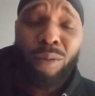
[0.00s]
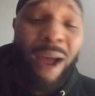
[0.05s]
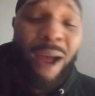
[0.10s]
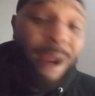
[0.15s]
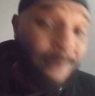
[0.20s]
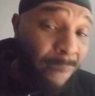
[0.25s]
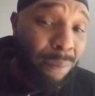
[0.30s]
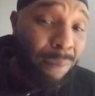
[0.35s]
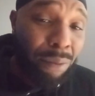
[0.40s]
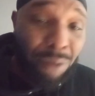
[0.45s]

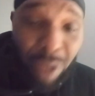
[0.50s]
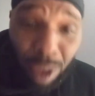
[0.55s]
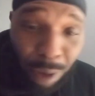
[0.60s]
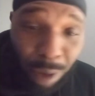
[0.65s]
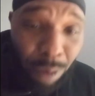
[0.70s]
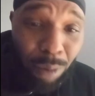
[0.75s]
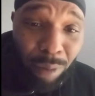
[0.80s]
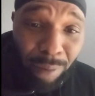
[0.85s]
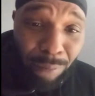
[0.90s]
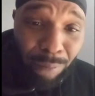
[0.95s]
White people
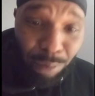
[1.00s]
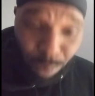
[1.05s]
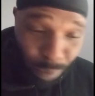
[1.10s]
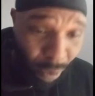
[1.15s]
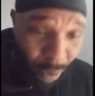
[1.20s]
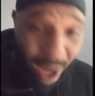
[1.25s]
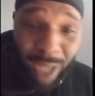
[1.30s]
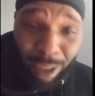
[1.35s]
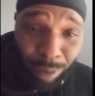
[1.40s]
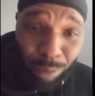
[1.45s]
know if you
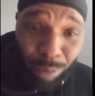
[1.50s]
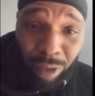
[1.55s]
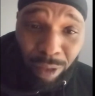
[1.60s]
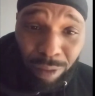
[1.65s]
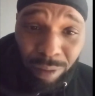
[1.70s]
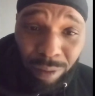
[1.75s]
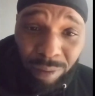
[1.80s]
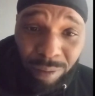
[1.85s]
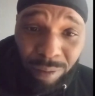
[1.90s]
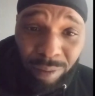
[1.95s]
right or
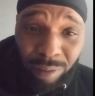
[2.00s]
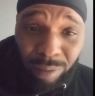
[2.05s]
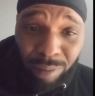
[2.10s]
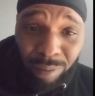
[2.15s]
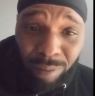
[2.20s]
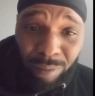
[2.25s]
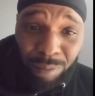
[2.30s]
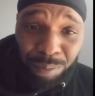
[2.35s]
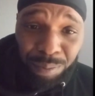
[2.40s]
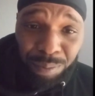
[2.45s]
wrong
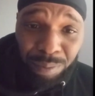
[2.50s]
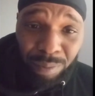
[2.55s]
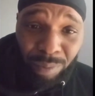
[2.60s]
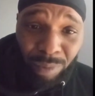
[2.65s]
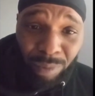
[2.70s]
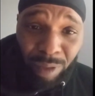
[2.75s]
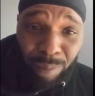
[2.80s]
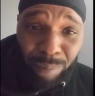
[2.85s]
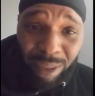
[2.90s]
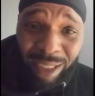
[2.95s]

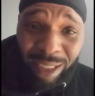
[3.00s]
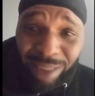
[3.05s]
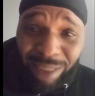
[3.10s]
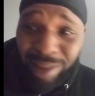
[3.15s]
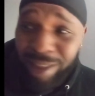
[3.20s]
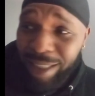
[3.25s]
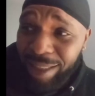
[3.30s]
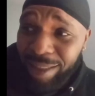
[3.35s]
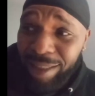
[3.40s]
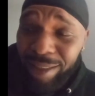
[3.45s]

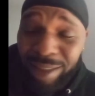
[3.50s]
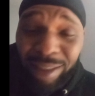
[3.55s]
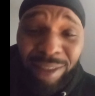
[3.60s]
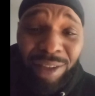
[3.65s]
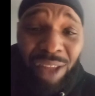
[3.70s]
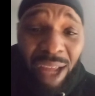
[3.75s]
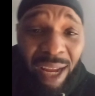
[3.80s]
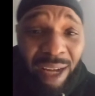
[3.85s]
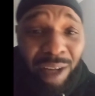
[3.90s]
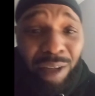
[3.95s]
because this is
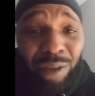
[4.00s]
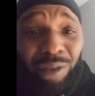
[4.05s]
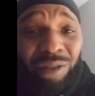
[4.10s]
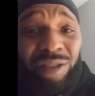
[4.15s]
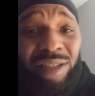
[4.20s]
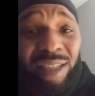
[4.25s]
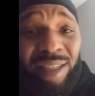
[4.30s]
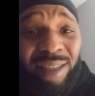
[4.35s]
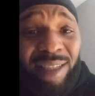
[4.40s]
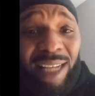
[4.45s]
their
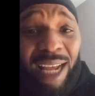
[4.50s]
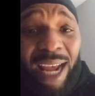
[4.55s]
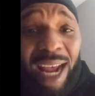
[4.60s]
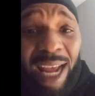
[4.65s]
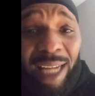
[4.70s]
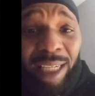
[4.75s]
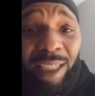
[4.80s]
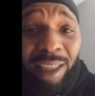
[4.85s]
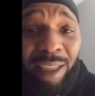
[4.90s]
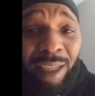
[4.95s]

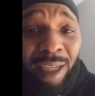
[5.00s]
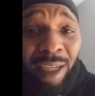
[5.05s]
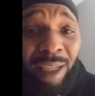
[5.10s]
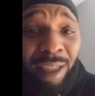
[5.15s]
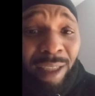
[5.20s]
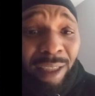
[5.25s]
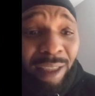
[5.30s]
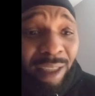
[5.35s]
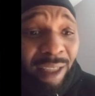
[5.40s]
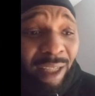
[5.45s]
society
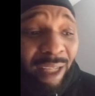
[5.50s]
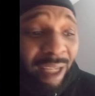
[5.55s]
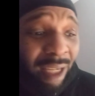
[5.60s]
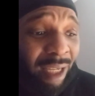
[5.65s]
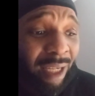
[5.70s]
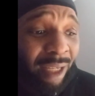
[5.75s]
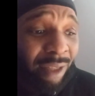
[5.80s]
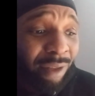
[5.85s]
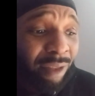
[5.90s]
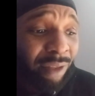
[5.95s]

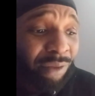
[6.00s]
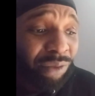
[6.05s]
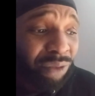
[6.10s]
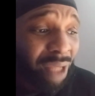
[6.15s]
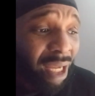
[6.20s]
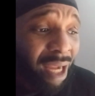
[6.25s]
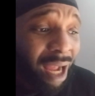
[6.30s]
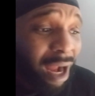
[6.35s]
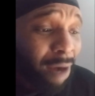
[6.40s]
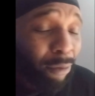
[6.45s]
and
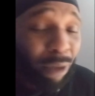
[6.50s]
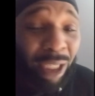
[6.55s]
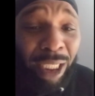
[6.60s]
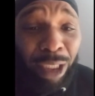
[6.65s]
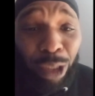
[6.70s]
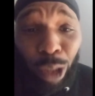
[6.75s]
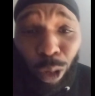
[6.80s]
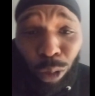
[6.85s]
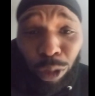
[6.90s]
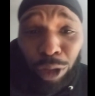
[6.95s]
they
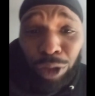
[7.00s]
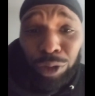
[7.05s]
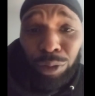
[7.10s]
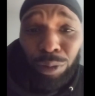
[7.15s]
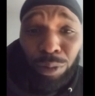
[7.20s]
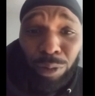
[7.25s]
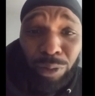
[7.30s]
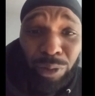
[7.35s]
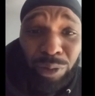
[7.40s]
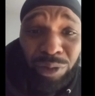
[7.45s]
already know the
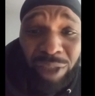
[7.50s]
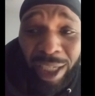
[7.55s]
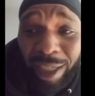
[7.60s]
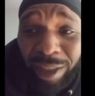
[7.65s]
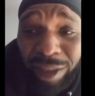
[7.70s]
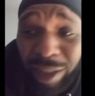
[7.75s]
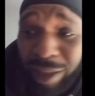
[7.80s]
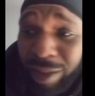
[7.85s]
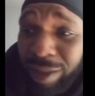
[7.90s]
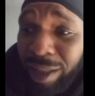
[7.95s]
truth.
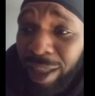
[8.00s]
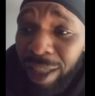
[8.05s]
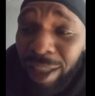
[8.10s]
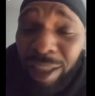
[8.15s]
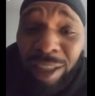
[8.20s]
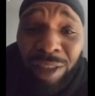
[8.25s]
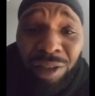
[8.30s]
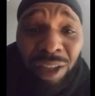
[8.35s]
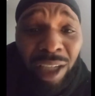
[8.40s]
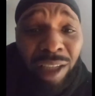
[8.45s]
They just,
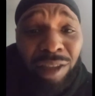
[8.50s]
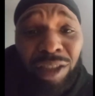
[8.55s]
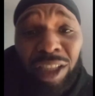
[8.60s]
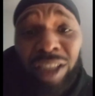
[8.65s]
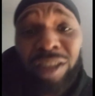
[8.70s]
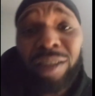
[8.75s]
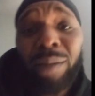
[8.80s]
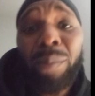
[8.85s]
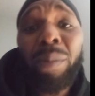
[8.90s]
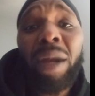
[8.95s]
they're
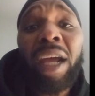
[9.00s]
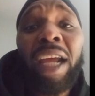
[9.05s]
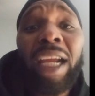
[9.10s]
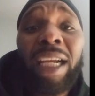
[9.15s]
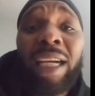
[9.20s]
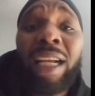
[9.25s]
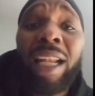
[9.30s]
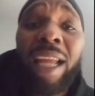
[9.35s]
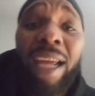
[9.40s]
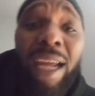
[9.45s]
just the
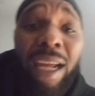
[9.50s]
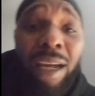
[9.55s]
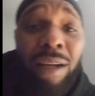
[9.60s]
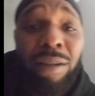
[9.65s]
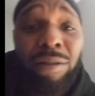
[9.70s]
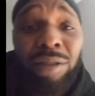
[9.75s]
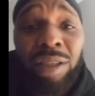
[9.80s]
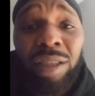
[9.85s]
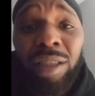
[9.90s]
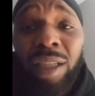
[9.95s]
main
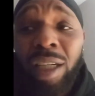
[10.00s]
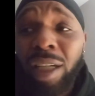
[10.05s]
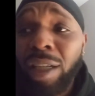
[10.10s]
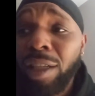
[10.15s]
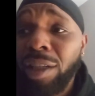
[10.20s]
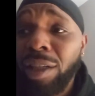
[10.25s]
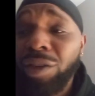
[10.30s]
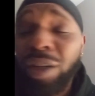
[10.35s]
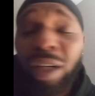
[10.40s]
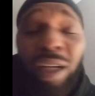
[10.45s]
clowns,
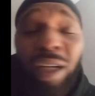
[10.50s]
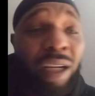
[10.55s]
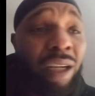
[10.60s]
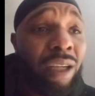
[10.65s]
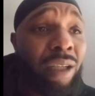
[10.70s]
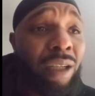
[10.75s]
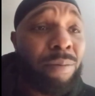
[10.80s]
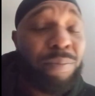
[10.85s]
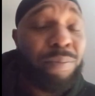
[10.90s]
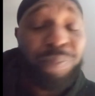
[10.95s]
the,
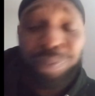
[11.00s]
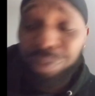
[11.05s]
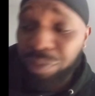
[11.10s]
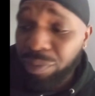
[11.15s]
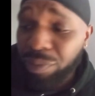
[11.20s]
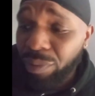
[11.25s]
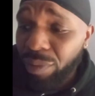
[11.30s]
um,